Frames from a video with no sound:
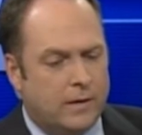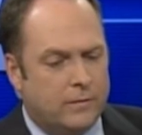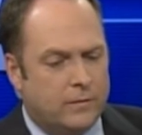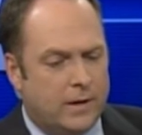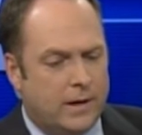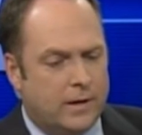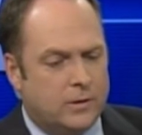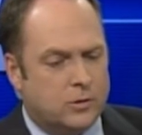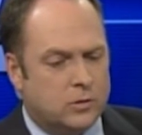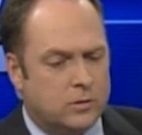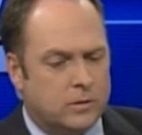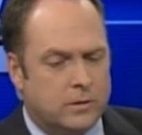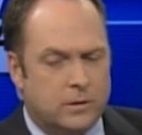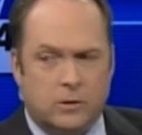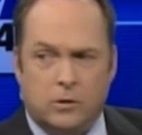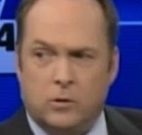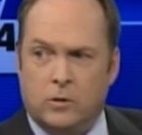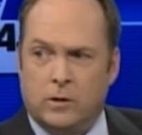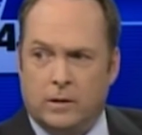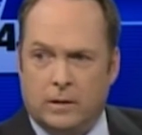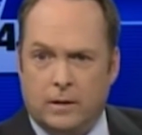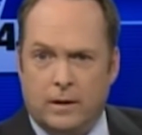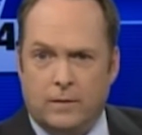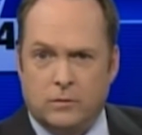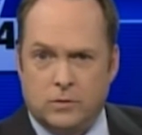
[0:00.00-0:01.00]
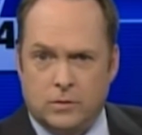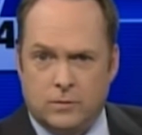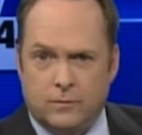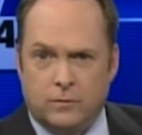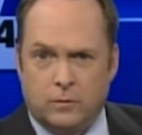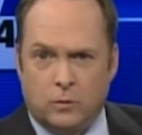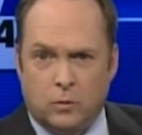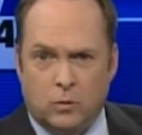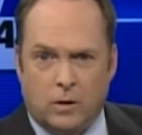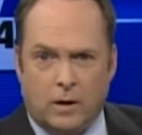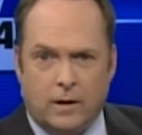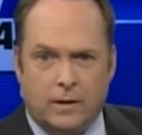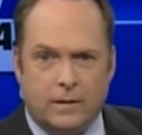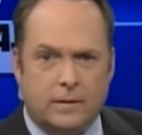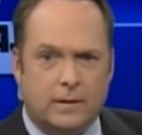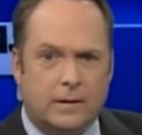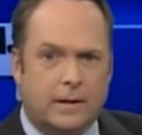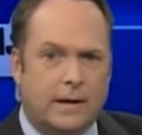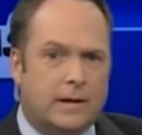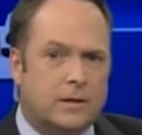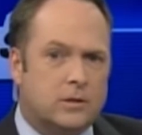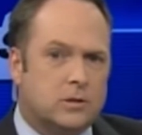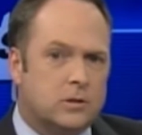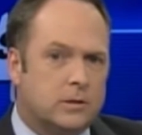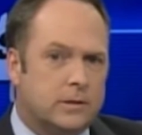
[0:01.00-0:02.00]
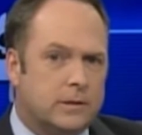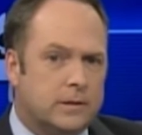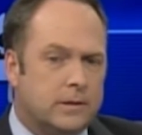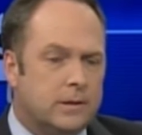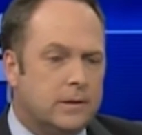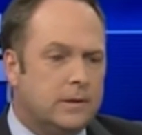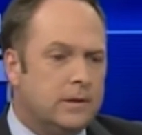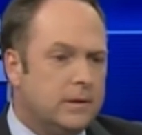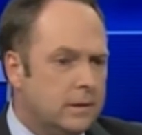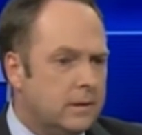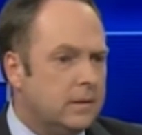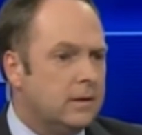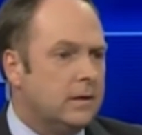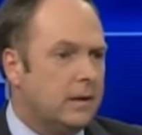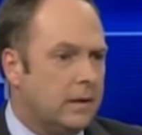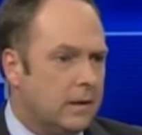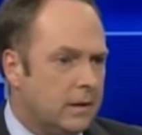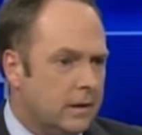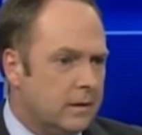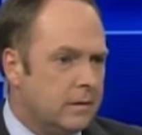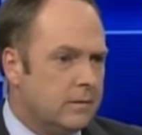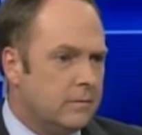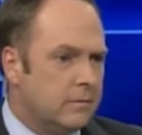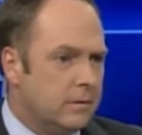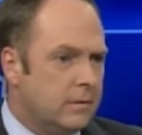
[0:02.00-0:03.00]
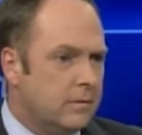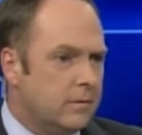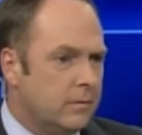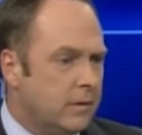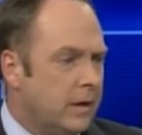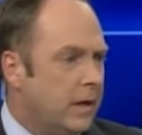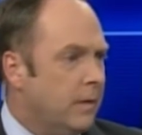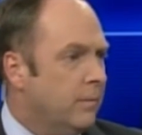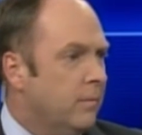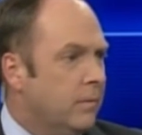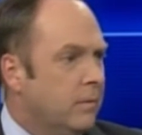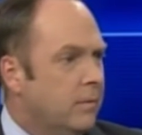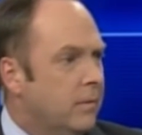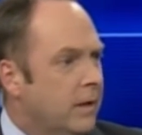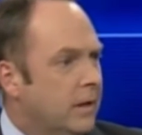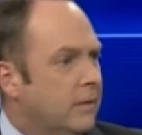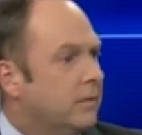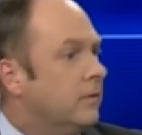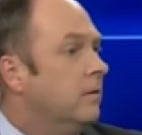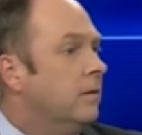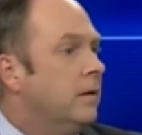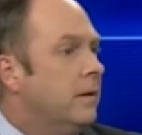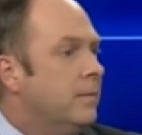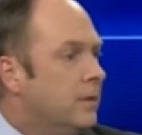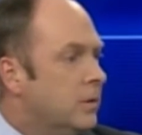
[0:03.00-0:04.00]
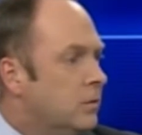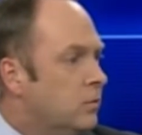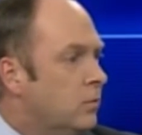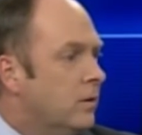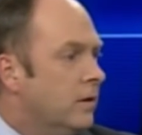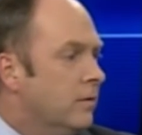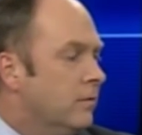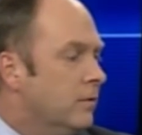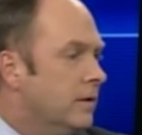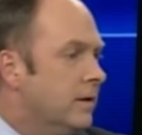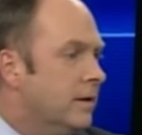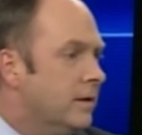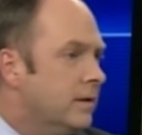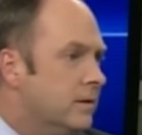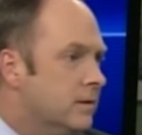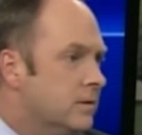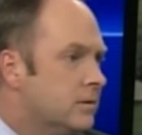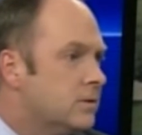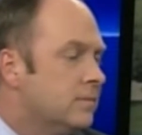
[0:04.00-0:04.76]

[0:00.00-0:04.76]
have naturally occurring levels of fluoride that actually hit the limit, whatever that is.